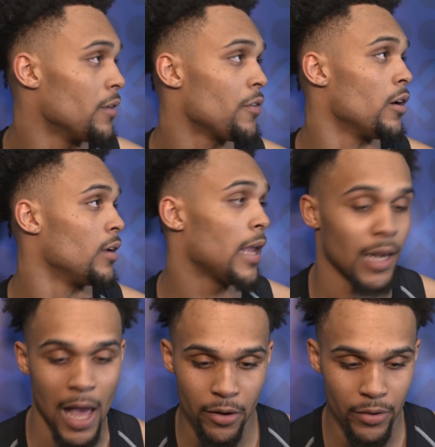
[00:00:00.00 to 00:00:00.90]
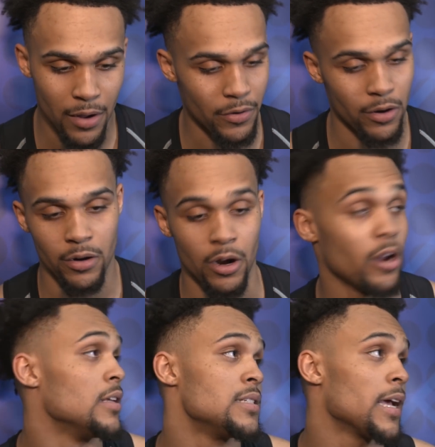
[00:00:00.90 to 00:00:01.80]
I've heard late lottery. I've heard
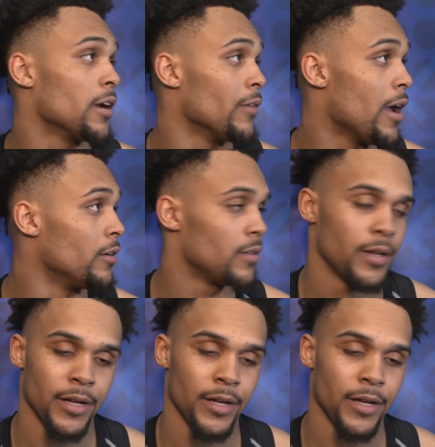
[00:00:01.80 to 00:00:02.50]
early second round.